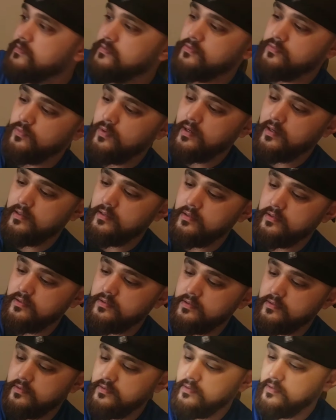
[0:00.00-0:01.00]
your
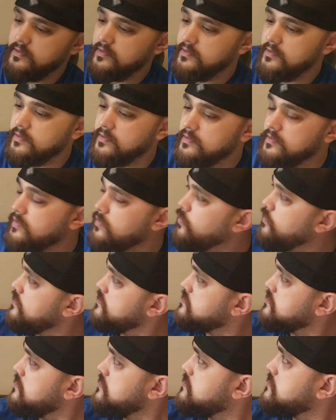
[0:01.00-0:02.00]
regular,
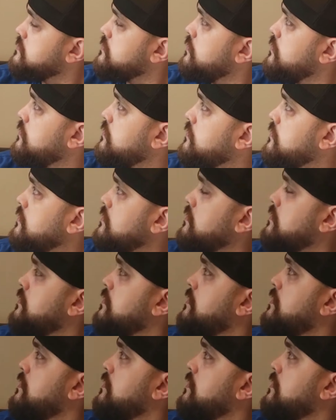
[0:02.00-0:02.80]
whiskey store.